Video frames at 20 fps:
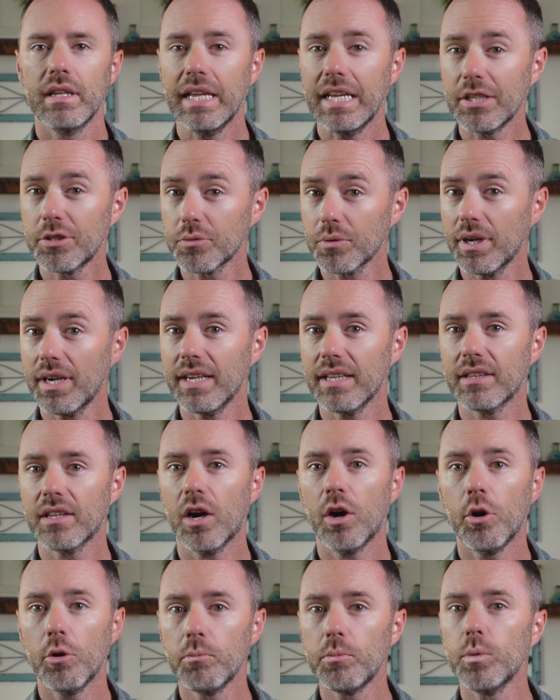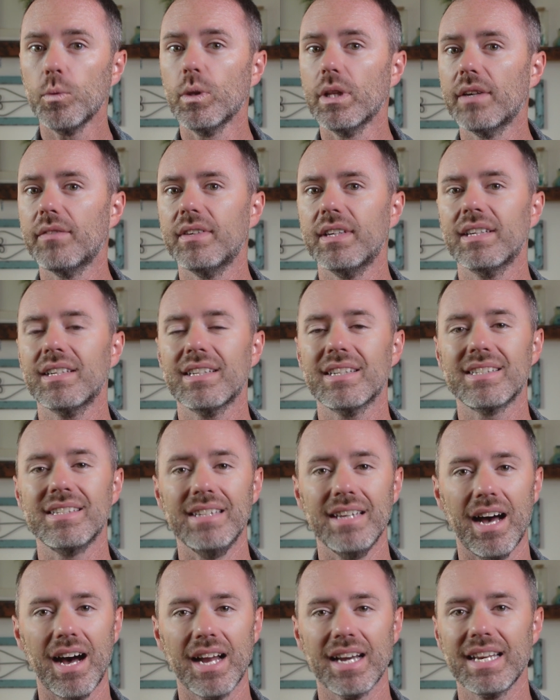That's right, the home you live in is
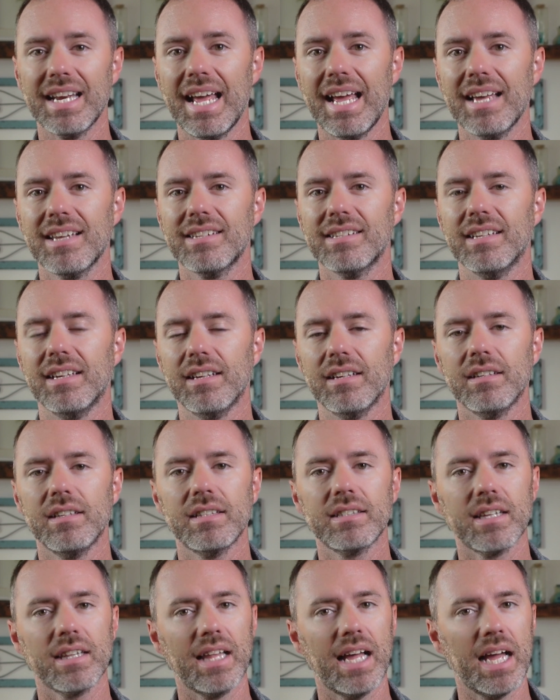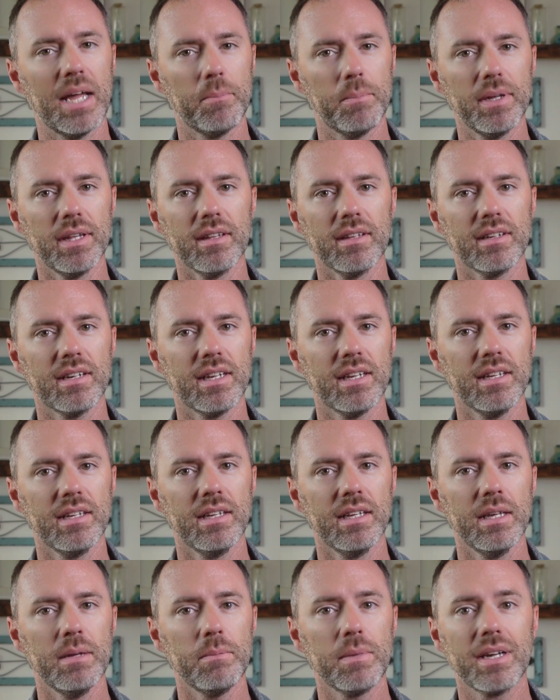not an asset. It's a liability
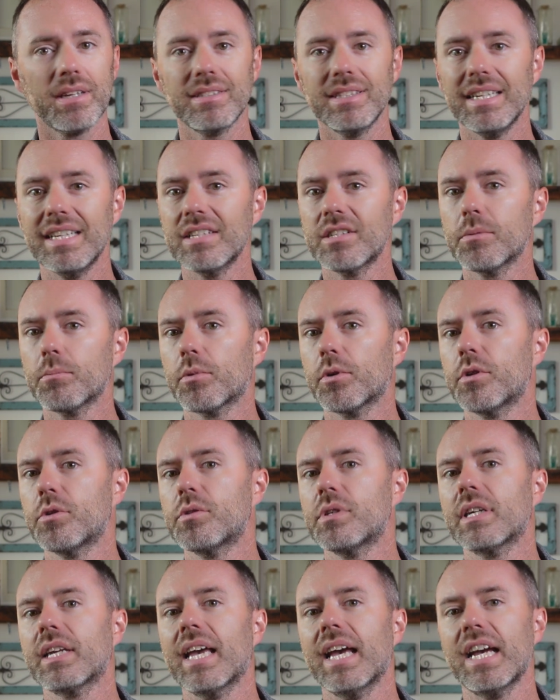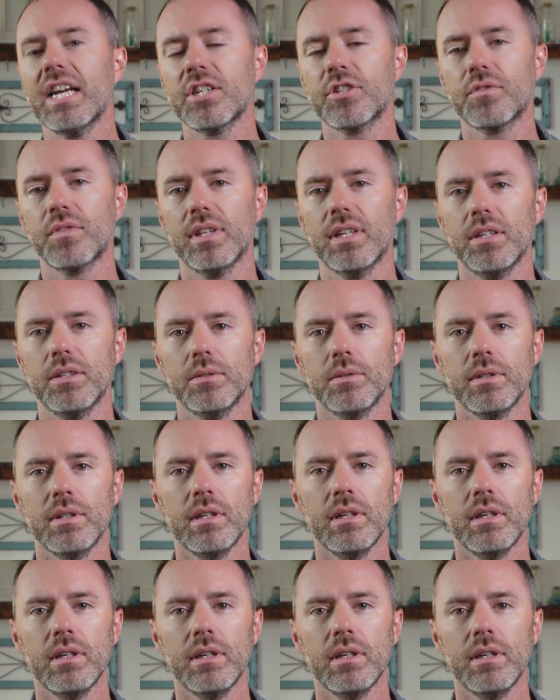because it isn't producing cash flow.